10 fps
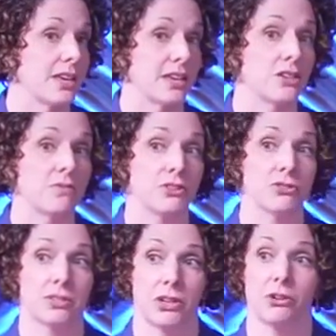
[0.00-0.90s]
for the
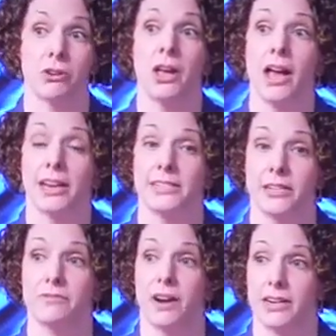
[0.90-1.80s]
individuals that are
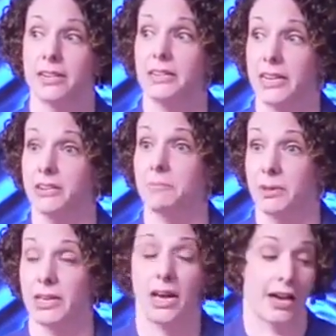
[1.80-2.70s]
identified in need
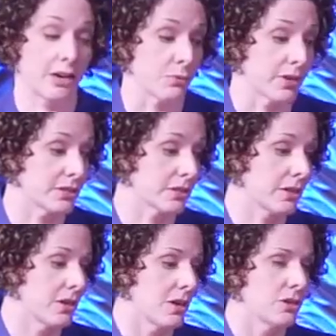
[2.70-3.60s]
and being high
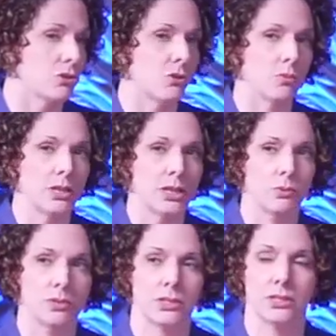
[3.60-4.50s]
risk. So it really
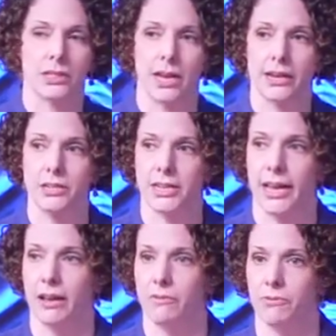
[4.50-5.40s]
was designed to
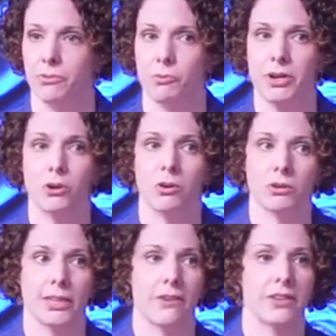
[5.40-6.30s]
have three
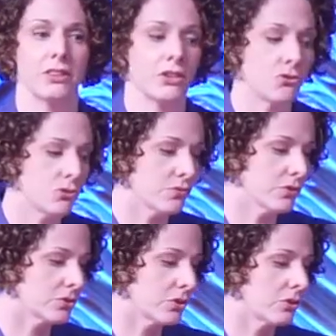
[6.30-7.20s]
goals, having the
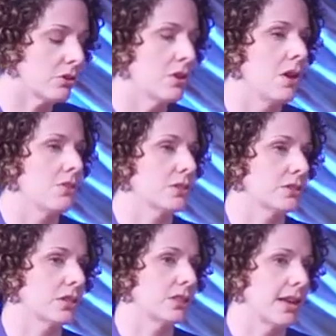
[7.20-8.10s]
universal, the
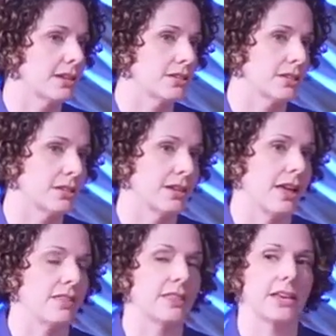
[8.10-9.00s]
selected,
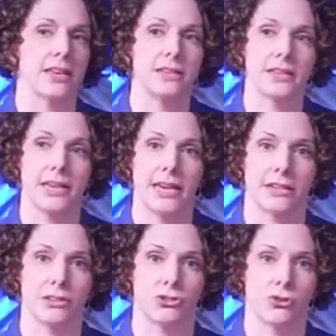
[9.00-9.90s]
and the
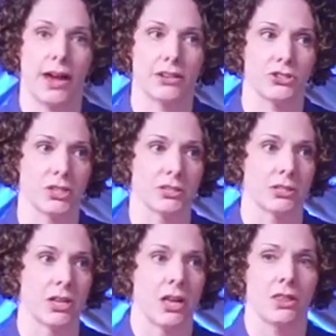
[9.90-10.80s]
indicated
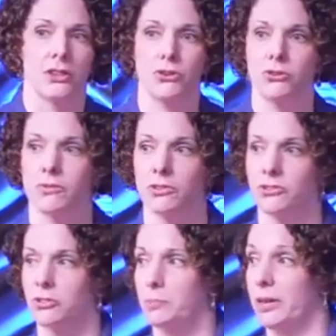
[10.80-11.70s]
strategies. The
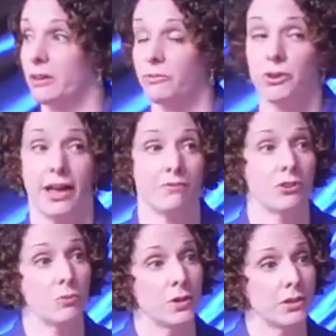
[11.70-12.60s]
universals being for
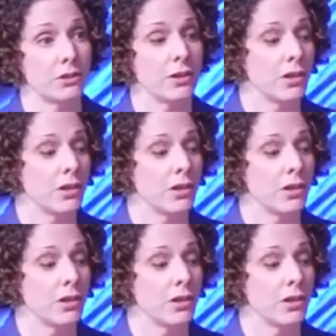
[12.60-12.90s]
everyone,